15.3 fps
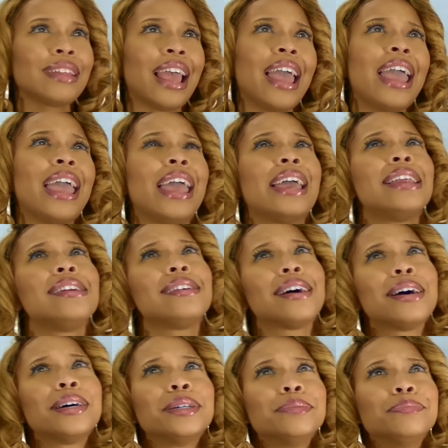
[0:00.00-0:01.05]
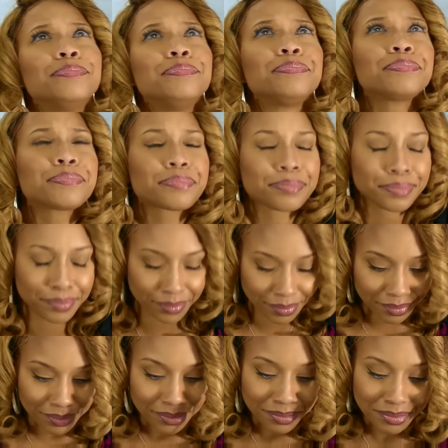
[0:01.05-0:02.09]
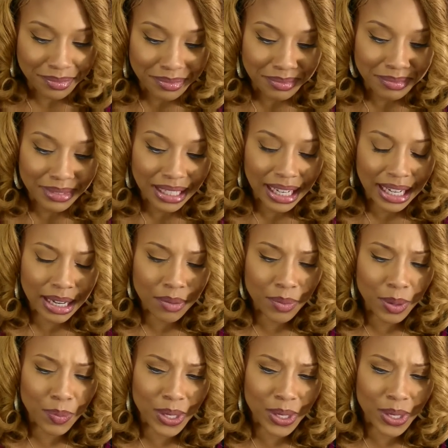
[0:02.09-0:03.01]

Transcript: and we